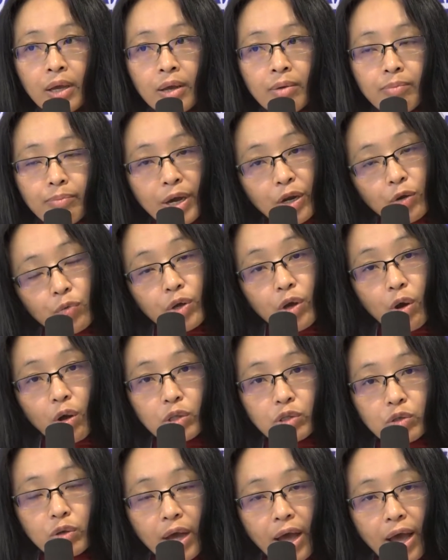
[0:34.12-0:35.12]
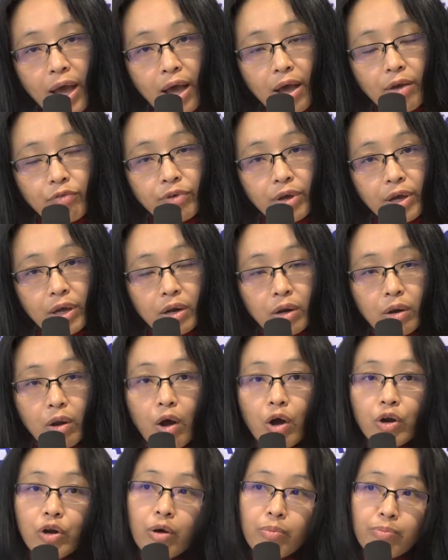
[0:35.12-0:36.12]
But we also have a
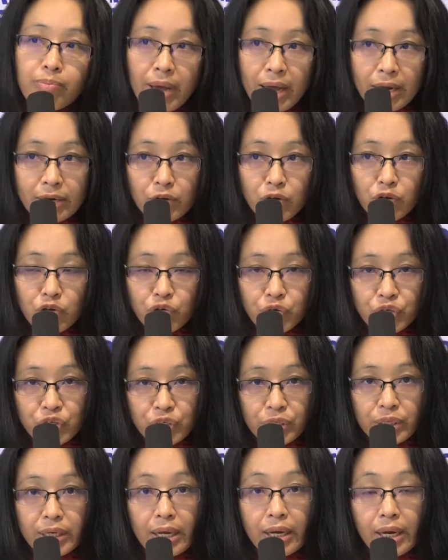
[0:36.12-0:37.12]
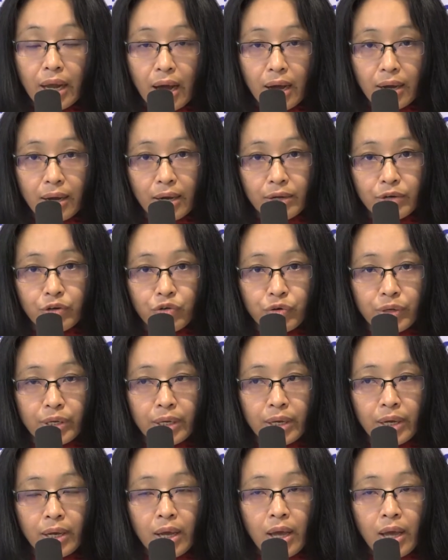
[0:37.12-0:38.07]
lot of malnutrition in our country.